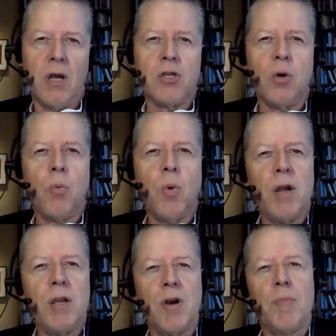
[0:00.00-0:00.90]
So where
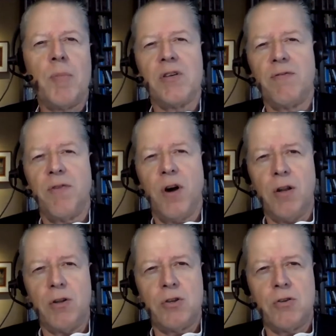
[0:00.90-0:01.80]
Europe has
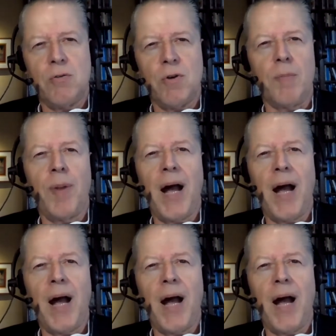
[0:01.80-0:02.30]
fallen short,